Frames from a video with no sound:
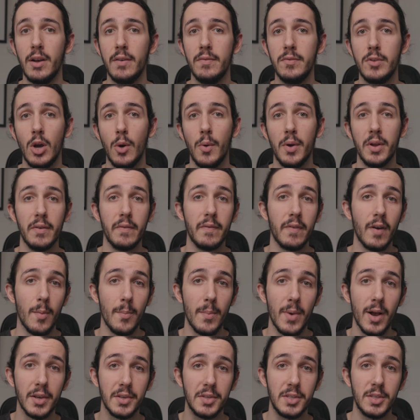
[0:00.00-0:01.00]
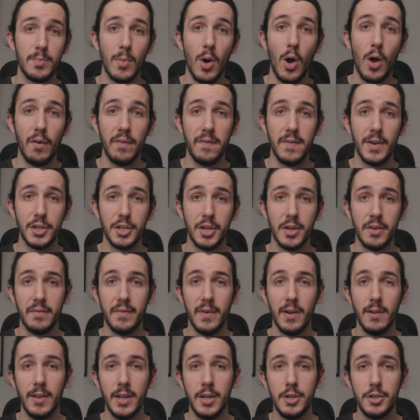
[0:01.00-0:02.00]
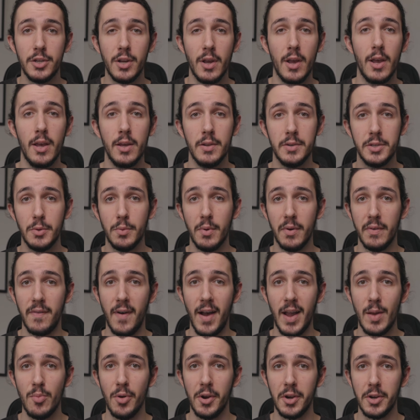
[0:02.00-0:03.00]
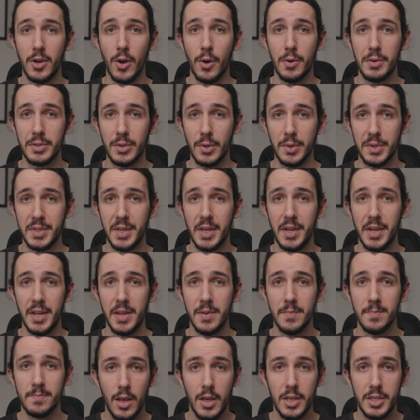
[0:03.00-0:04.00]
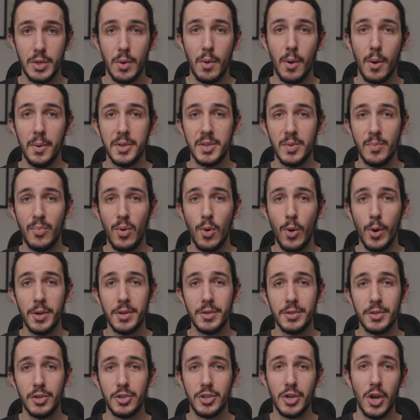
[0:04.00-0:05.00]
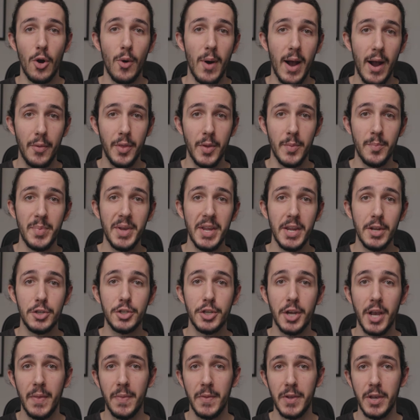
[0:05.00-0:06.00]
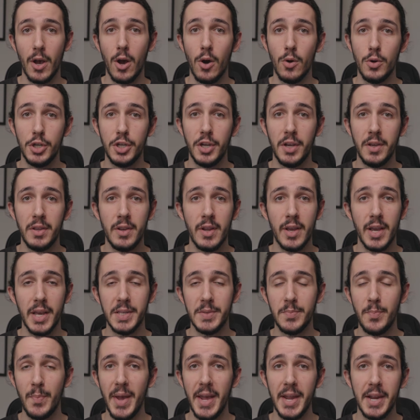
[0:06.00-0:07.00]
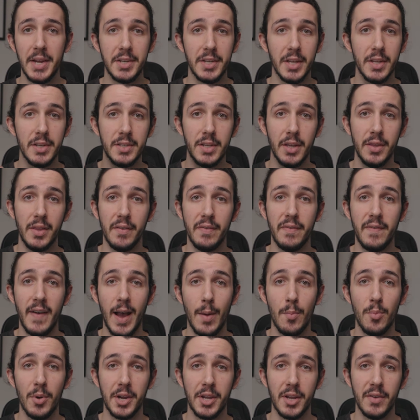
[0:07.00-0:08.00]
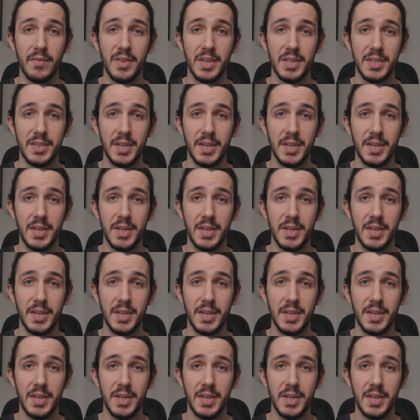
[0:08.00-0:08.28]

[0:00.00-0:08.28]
of going from a small fishing village to a vibrant coastal city. So it was important to show how the beach and the ocean is baked into the fabric of the